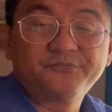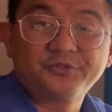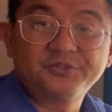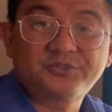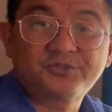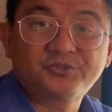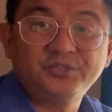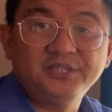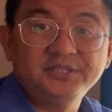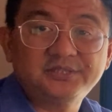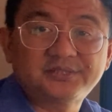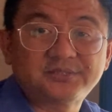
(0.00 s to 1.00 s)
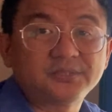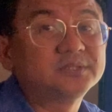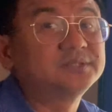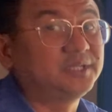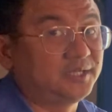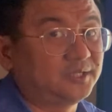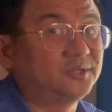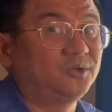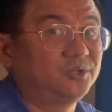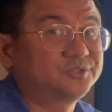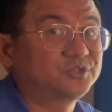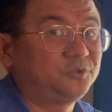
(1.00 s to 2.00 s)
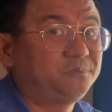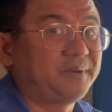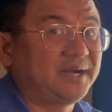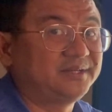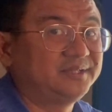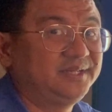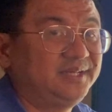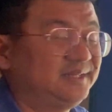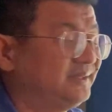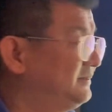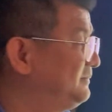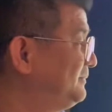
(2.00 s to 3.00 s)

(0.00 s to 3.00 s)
for streets, they are also parallel.